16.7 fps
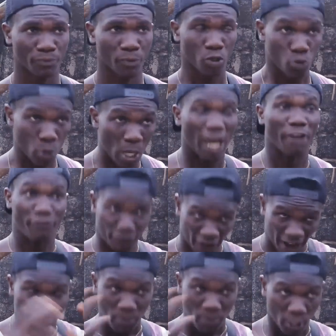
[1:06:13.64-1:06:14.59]
You have
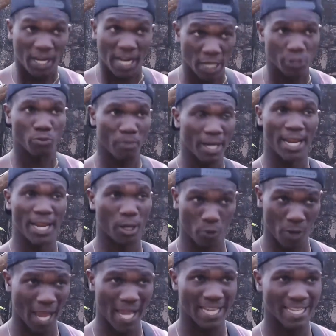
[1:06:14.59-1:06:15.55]
5 million naira to marry,
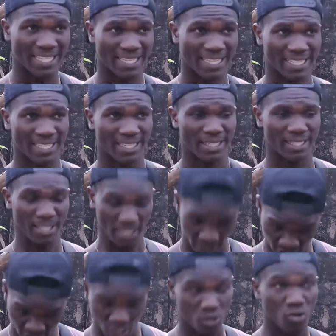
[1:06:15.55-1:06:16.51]
Akuya?
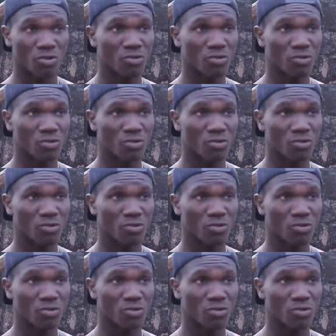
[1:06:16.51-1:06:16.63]
Ijego.